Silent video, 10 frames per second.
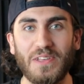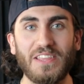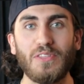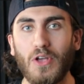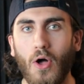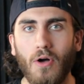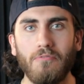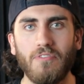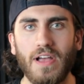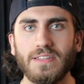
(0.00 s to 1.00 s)
within the
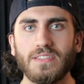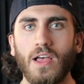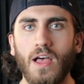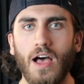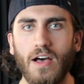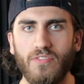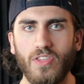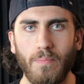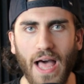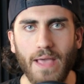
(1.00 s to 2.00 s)
confines
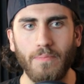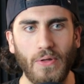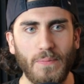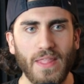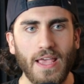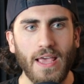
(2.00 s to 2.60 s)
of the Bible.